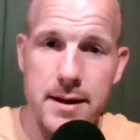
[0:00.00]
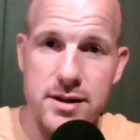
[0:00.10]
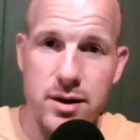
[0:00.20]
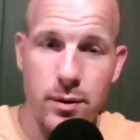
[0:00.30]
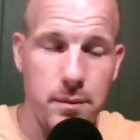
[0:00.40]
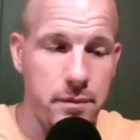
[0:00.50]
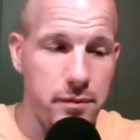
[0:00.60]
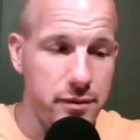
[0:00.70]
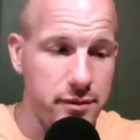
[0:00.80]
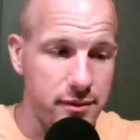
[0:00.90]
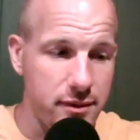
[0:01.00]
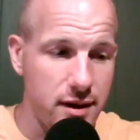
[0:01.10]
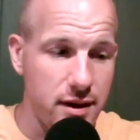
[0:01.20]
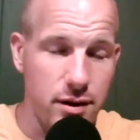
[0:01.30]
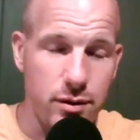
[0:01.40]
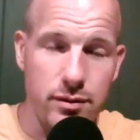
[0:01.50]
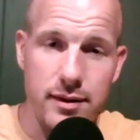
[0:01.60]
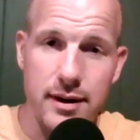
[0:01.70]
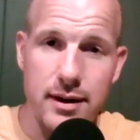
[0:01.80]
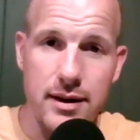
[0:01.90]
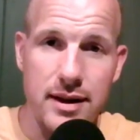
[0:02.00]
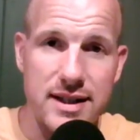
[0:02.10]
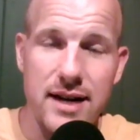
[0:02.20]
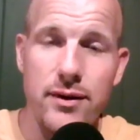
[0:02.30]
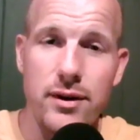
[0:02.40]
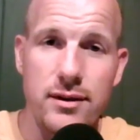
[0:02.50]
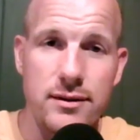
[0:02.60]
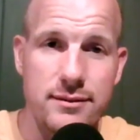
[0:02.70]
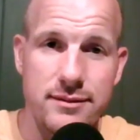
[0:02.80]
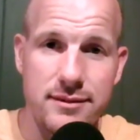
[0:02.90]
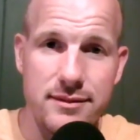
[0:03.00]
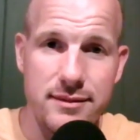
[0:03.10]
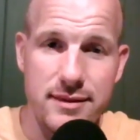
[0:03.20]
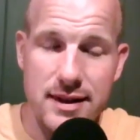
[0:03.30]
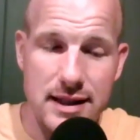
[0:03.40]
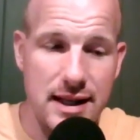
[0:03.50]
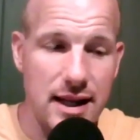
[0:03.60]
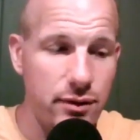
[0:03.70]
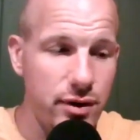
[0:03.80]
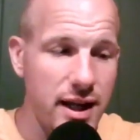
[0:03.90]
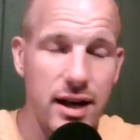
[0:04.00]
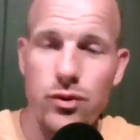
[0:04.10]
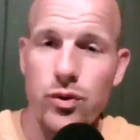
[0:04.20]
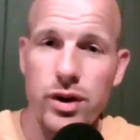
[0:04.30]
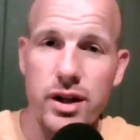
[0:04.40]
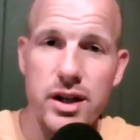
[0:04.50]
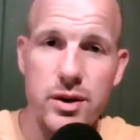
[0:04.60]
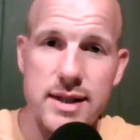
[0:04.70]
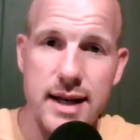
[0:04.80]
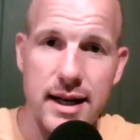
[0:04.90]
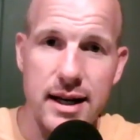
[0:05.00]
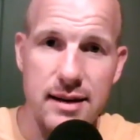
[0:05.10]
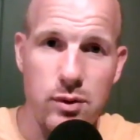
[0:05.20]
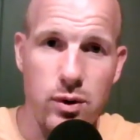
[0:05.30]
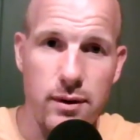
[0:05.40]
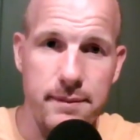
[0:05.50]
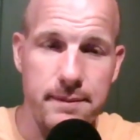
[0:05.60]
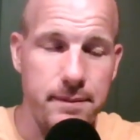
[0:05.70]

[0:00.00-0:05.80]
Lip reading: So, you know, the devil can't really use that anymore.